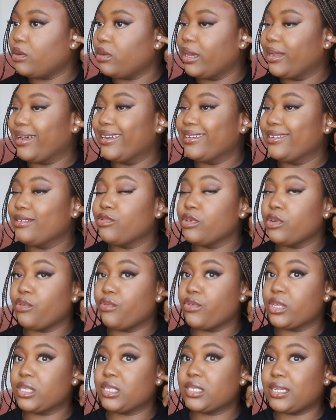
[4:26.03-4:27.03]
And I didn't want to
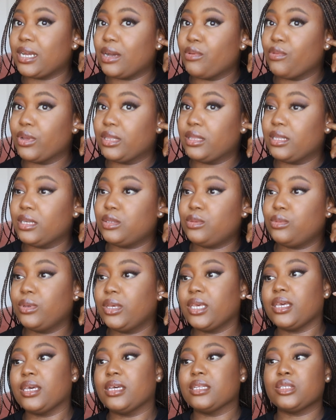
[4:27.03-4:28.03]
risk that with this
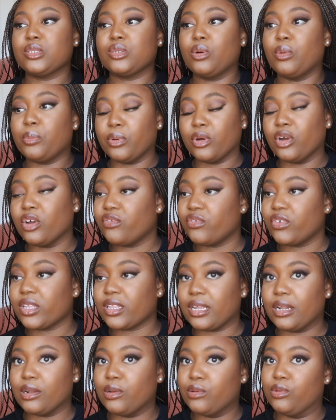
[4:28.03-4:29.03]
wig. It's so perfect,
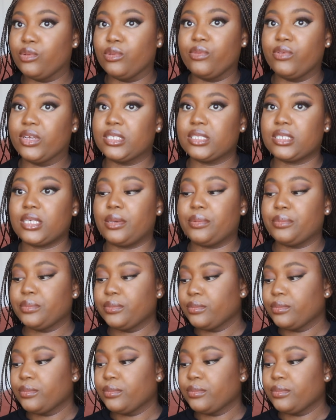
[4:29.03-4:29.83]
I don't want to risk it.